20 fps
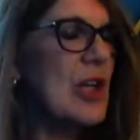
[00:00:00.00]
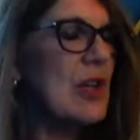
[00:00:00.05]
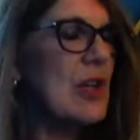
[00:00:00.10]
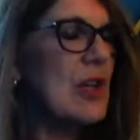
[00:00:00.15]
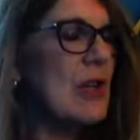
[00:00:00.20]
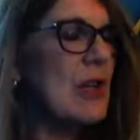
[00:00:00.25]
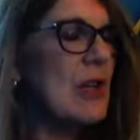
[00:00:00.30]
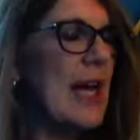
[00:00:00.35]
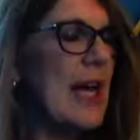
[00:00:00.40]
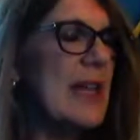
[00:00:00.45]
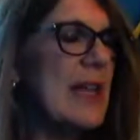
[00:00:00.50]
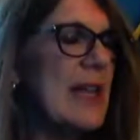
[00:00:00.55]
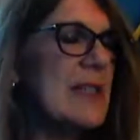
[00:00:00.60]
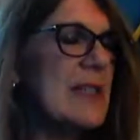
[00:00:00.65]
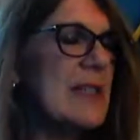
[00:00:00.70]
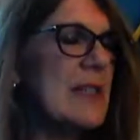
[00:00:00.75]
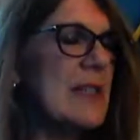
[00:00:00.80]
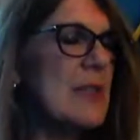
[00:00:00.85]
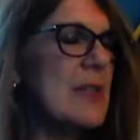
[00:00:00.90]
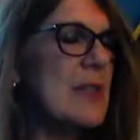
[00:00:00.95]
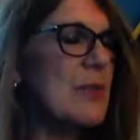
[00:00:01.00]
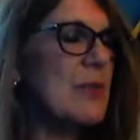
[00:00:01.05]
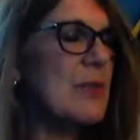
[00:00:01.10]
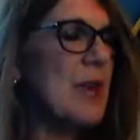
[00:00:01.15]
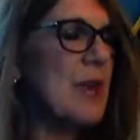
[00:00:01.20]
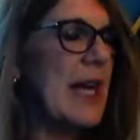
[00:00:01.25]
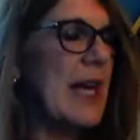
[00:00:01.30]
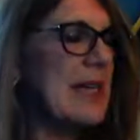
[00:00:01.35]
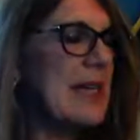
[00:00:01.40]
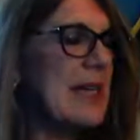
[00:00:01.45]
who rise
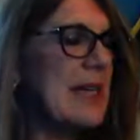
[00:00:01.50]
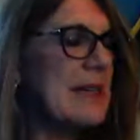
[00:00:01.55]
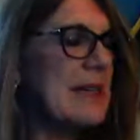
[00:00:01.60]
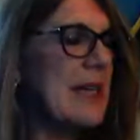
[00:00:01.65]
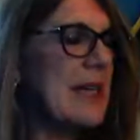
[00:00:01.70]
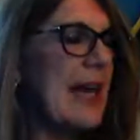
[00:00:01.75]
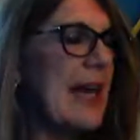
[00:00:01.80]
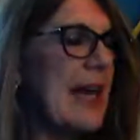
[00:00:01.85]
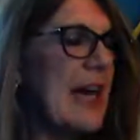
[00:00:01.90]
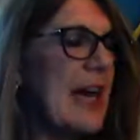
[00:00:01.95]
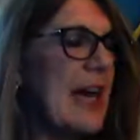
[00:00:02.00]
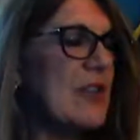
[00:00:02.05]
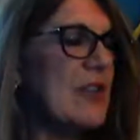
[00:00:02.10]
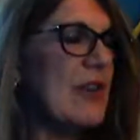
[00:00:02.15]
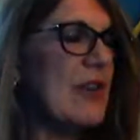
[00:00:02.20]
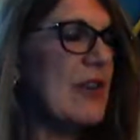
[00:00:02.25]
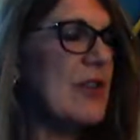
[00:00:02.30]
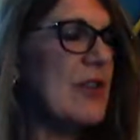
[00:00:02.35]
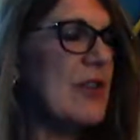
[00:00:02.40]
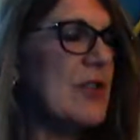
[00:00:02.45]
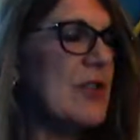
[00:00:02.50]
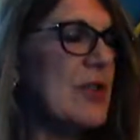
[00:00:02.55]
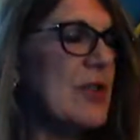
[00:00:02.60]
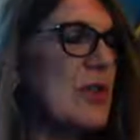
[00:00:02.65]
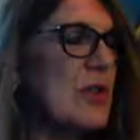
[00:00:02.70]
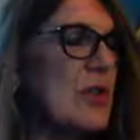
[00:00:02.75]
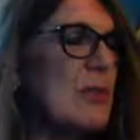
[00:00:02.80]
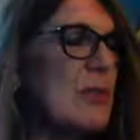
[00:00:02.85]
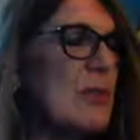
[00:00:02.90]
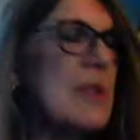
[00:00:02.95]
unsurprised out of weathered
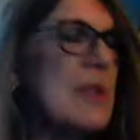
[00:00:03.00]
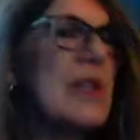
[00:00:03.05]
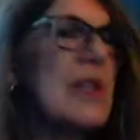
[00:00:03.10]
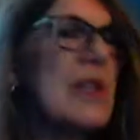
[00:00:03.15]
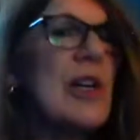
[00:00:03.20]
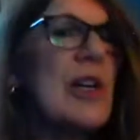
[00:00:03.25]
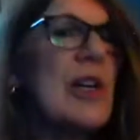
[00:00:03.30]
tombs